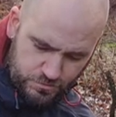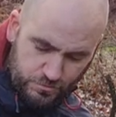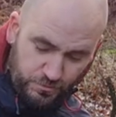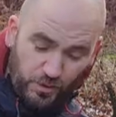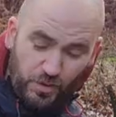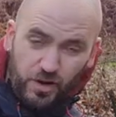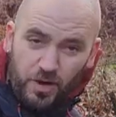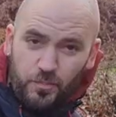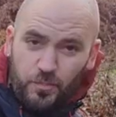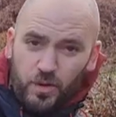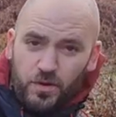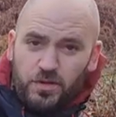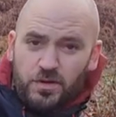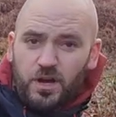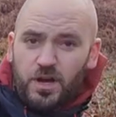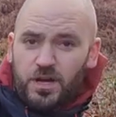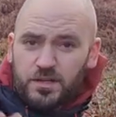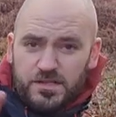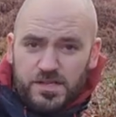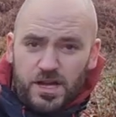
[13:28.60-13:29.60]
But I'll
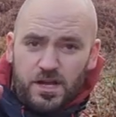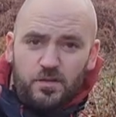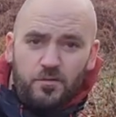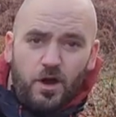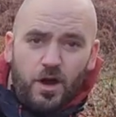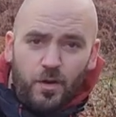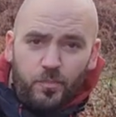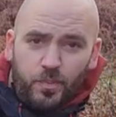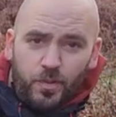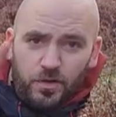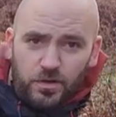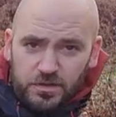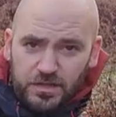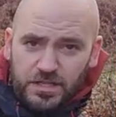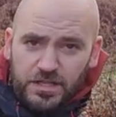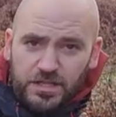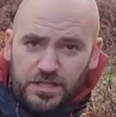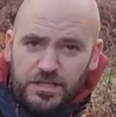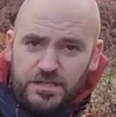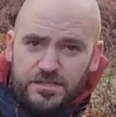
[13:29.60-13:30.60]
tell you what, I'll put a
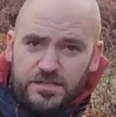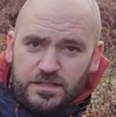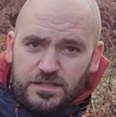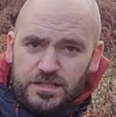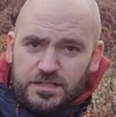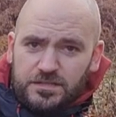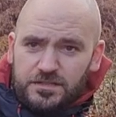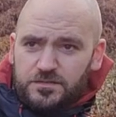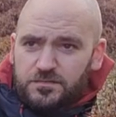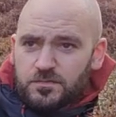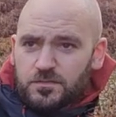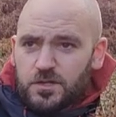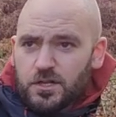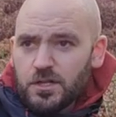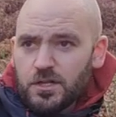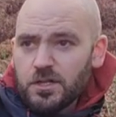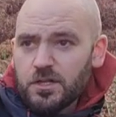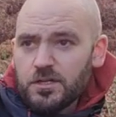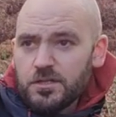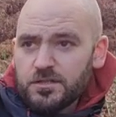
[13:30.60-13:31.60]
link into this
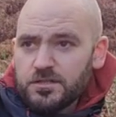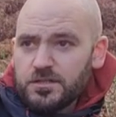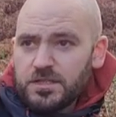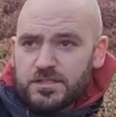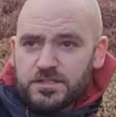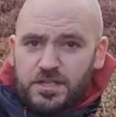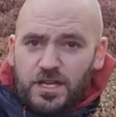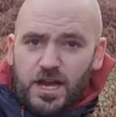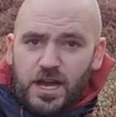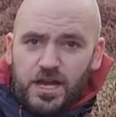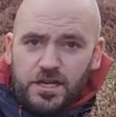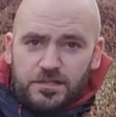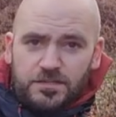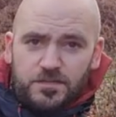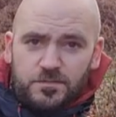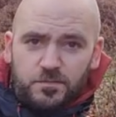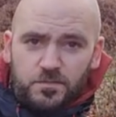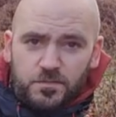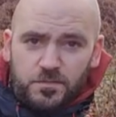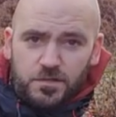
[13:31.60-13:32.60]

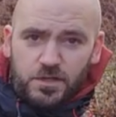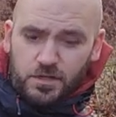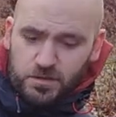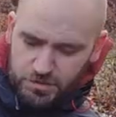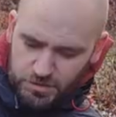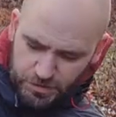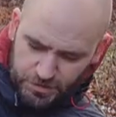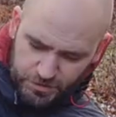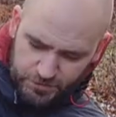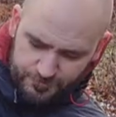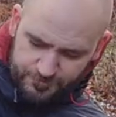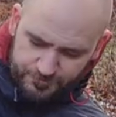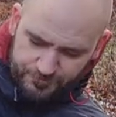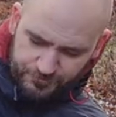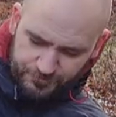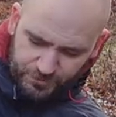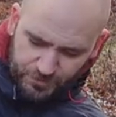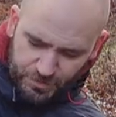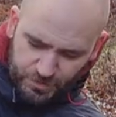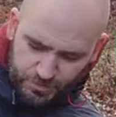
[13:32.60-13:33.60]
guy's
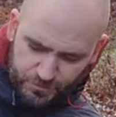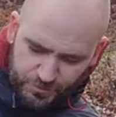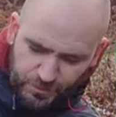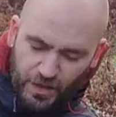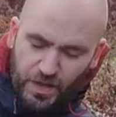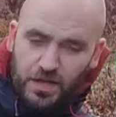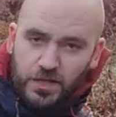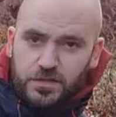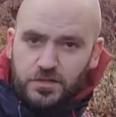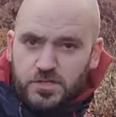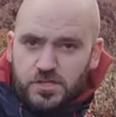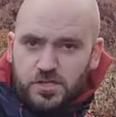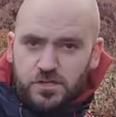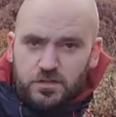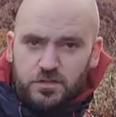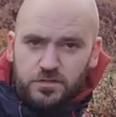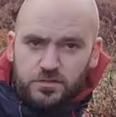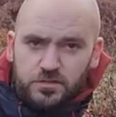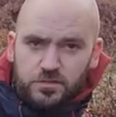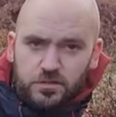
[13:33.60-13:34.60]
page,
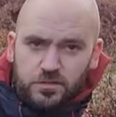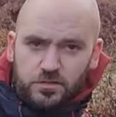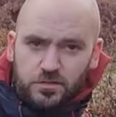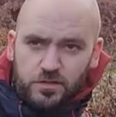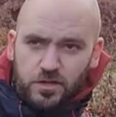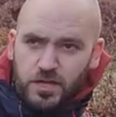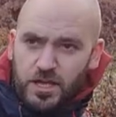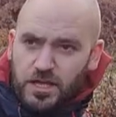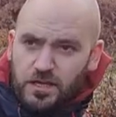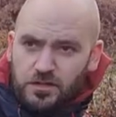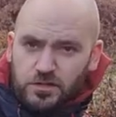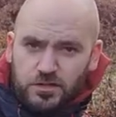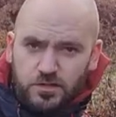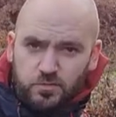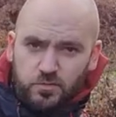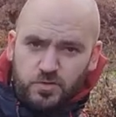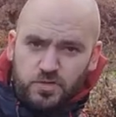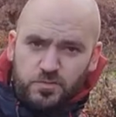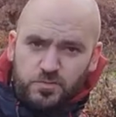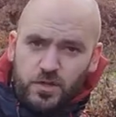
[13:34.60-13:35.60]
the English
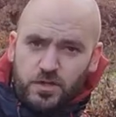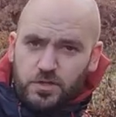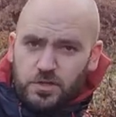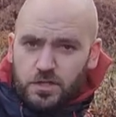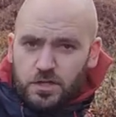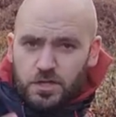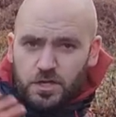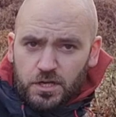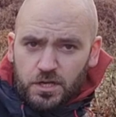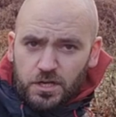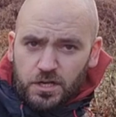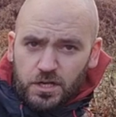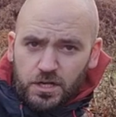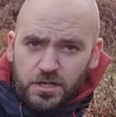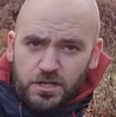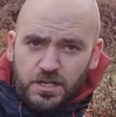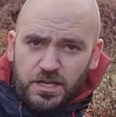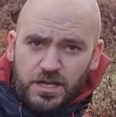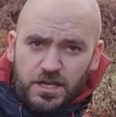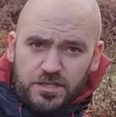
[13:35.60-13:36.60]
Woodsman,
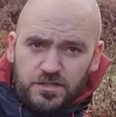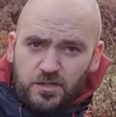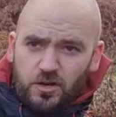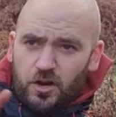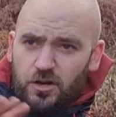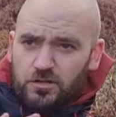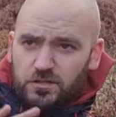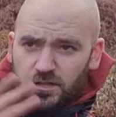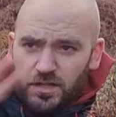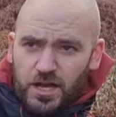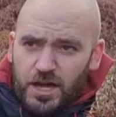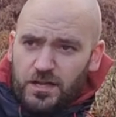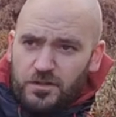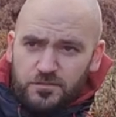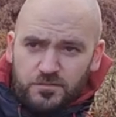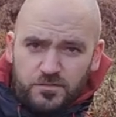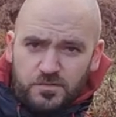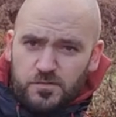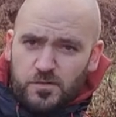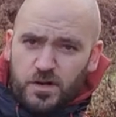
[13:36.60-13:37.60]
and he's got like
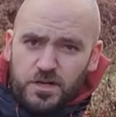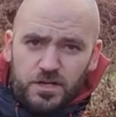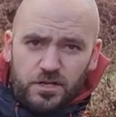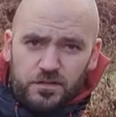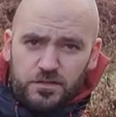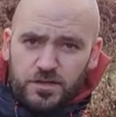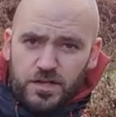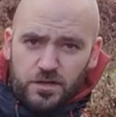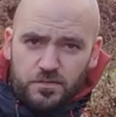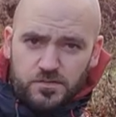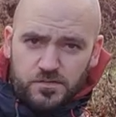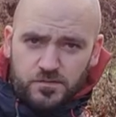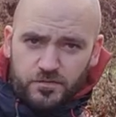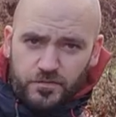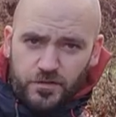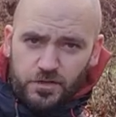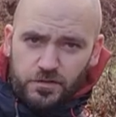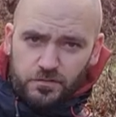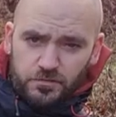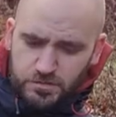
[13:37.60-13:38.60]
20,000
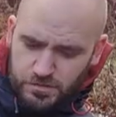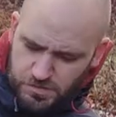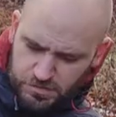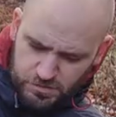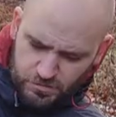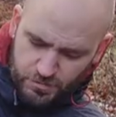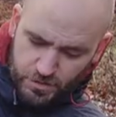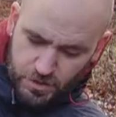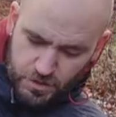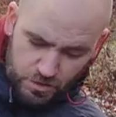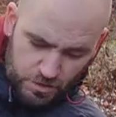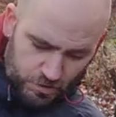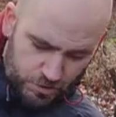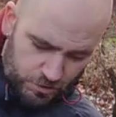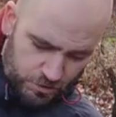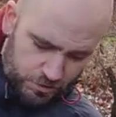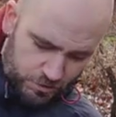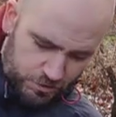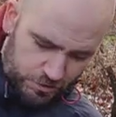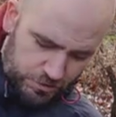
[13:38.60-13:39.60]
followers or something.
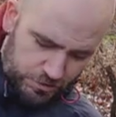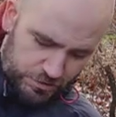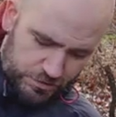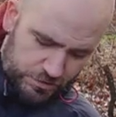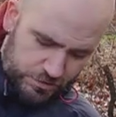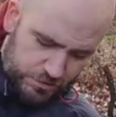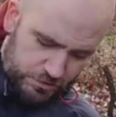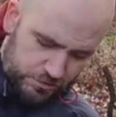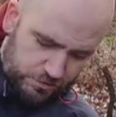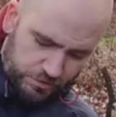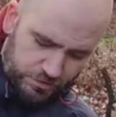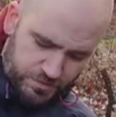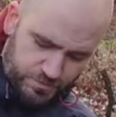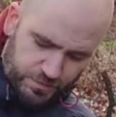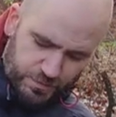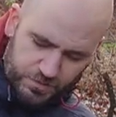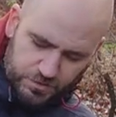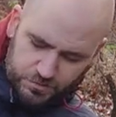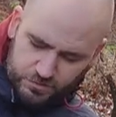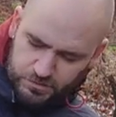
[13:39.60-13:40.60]
You know,
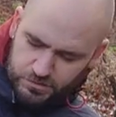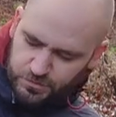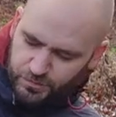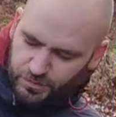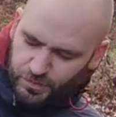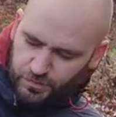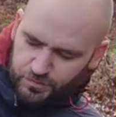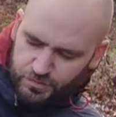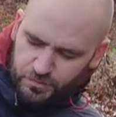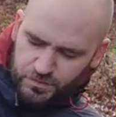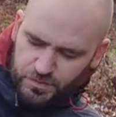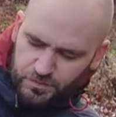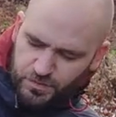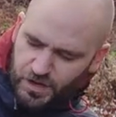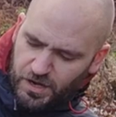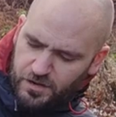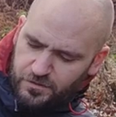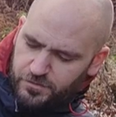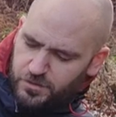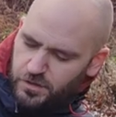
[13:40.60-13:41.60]
you
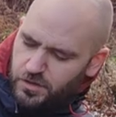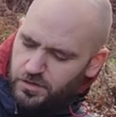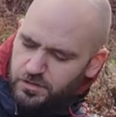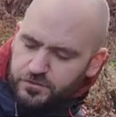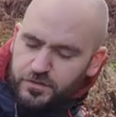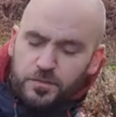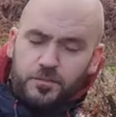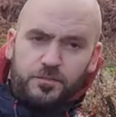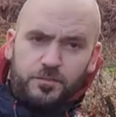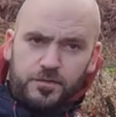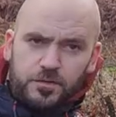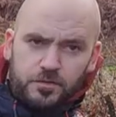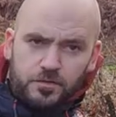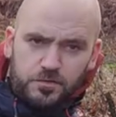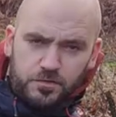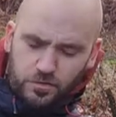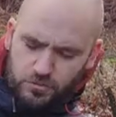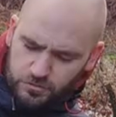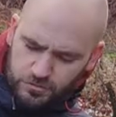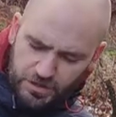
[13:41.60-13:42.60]
might have heard of him
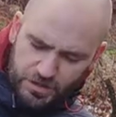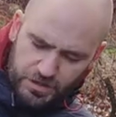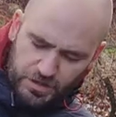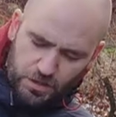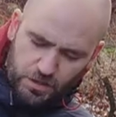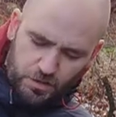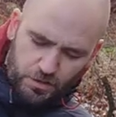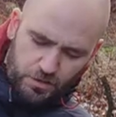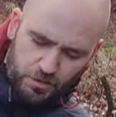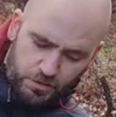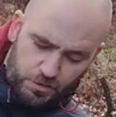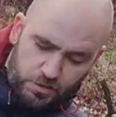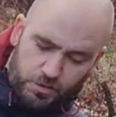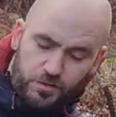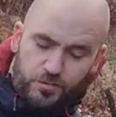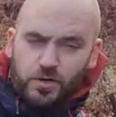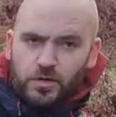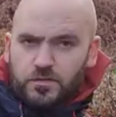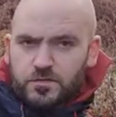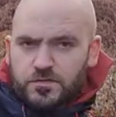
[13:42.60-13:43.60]
already,
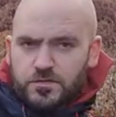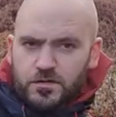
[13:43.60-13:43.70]
but.